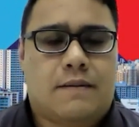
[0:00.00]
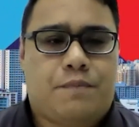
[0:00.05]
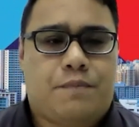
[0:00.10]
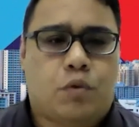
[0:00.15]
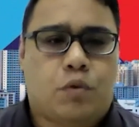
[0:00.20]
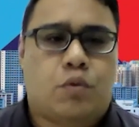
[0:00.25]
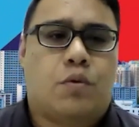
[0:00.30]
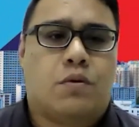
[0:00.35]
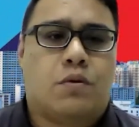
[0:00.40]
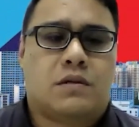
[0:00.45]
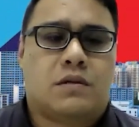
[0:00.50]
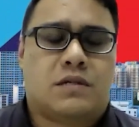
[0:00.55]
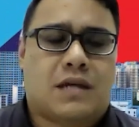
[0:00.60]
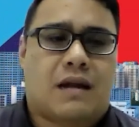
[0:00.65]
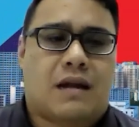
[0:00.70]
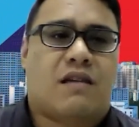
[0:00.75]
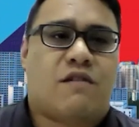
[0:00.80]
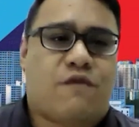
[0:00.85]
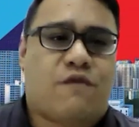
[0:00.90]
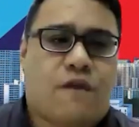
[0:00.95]
to
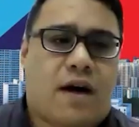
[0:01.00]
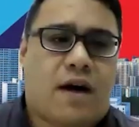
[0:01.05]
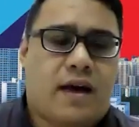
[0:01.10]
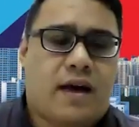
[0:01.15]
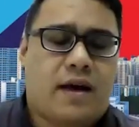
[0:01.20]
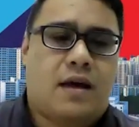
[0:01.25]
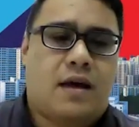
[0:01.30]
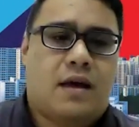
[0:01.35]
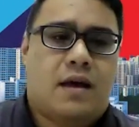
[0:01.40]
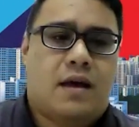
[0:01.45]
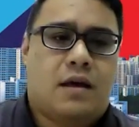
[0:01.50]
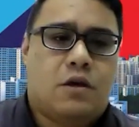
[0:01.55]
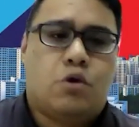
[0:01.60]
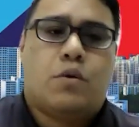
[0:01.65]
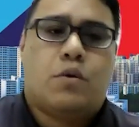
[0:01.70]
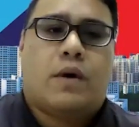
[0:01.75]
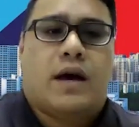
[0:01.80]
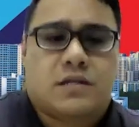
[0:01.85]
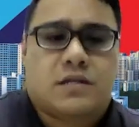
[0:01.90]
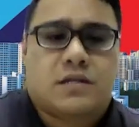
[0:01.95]
satisfy
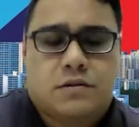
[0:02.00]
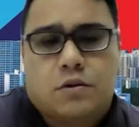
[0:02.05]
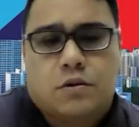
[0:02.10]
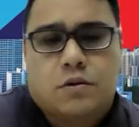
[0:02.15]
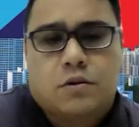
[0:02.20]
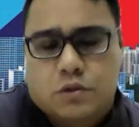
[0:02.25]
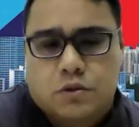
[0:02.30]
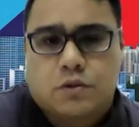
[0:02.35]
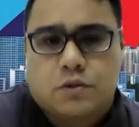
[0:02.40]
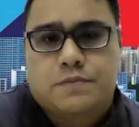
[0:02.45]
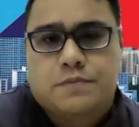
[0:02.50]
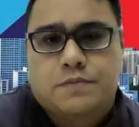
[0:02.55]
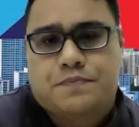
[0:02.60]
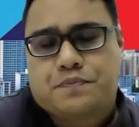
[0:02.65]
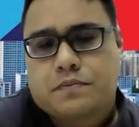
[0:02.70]
US also.